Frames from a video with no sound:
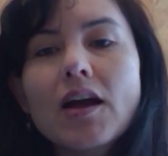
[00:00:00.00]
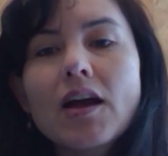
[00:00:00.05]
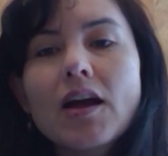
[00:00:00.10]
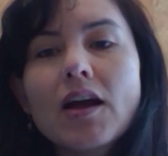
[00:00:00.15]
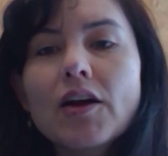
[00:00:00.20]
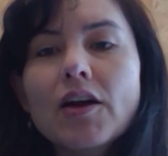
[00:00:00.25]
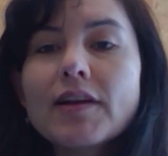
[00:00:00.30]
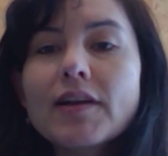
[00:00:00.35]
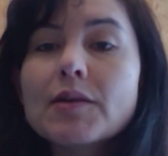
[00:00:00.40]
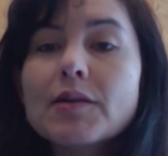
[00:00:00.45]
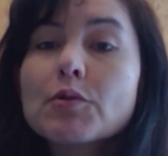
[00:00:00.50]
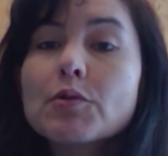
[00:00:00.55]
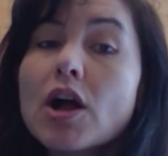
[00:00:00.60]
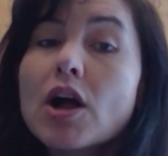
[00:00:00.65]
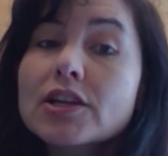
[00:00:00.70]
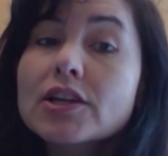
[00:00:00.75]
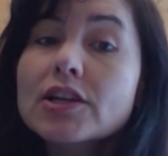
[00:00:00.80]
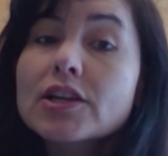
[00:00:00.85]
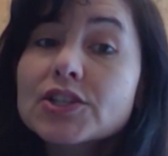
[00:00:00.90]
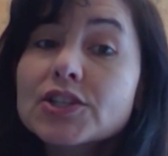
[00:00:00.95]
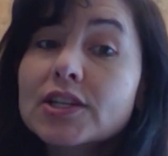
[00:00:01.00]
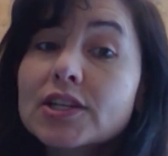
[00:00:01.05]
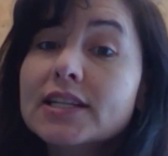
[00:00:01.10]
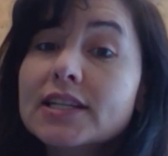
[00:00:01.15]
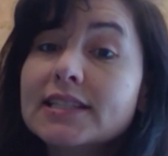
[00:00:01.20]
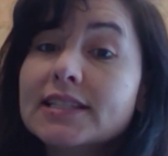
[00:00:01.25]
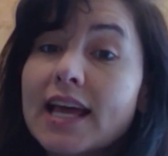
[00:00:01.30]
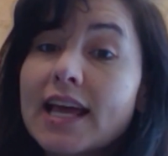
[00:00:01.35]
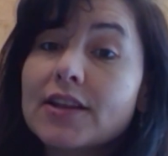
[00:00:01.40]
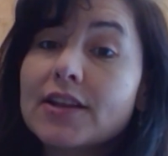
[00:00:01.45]
All right, we're also going
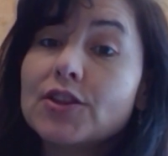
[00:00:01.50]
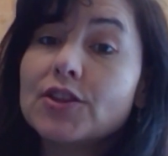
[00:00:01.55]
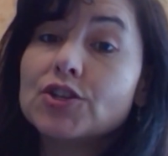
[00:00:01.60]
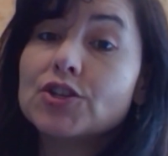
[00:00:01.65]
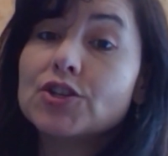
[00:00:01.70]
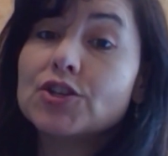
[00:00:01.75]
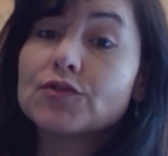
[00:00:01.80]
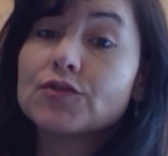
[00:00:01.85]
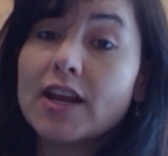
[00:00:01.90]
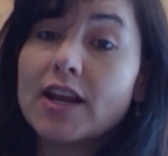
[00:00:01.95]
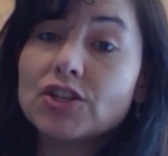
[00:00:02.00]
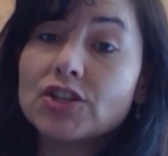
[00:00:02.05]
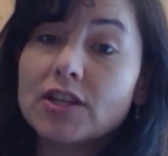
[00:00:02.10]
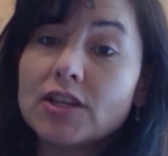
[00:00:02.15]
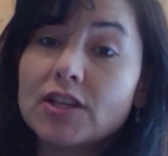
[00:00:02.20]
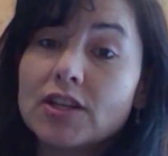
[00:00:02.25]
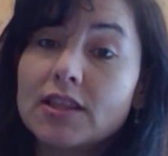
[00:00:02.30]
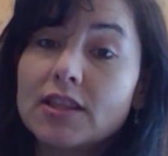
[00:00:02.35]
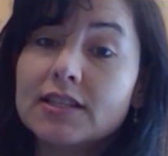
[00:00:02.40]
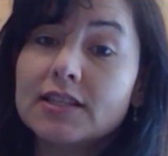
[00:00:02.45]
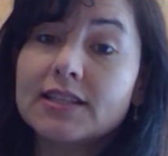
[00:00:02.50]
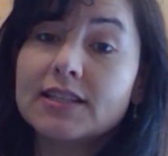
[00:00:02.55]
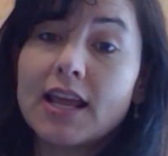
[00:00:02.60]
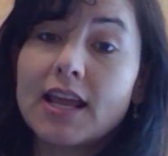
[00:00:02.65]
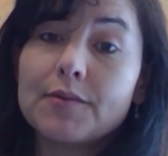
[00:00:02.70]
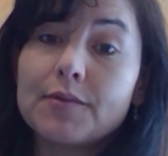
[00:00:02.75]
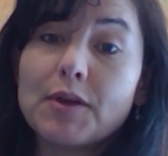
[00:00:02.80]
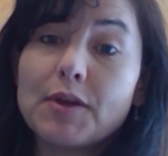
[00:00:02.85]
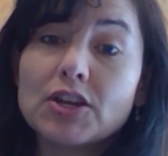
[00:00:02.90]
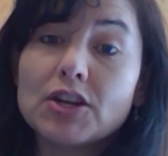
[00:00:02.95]
to set the duration that this
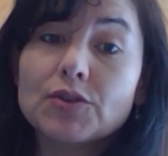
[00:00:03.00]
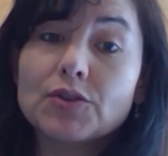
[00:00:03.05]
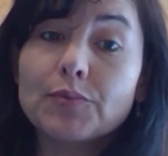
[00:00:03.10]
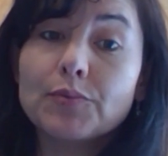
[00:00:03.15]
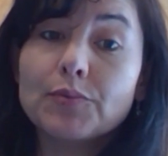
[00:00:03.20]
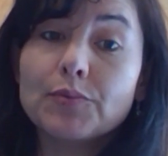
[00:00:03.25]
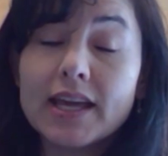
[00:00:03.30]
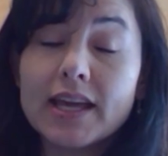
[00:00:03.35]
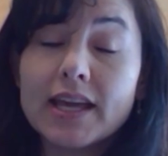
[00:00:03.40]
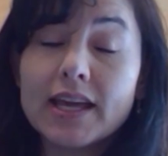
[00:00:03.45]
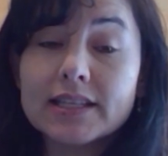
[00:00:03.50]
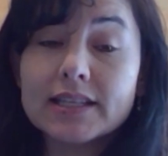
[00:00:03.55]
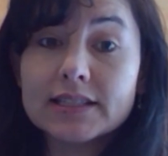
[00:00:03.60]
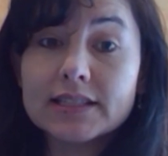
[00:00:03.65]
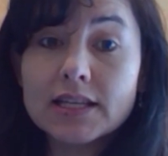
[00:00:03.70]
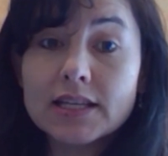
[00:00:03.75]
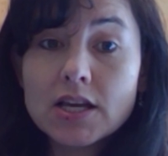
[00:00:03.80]
animation plays.